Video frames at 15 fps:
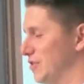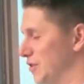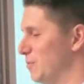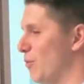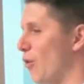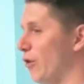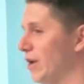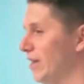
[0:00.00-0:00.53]
in the
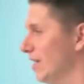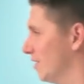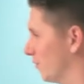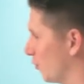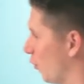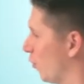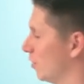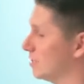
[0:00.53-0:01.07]
morning, and
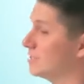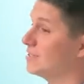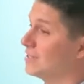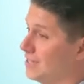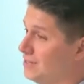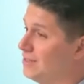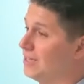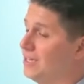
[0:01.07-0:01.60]
of course, the,
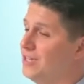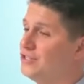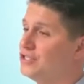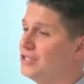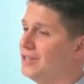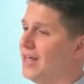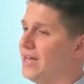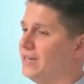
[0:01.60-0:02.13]
the
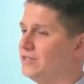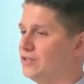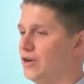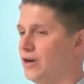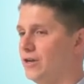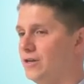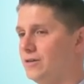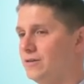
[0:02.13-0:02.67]
kitchen light is
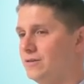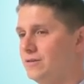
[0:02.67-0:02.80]
on.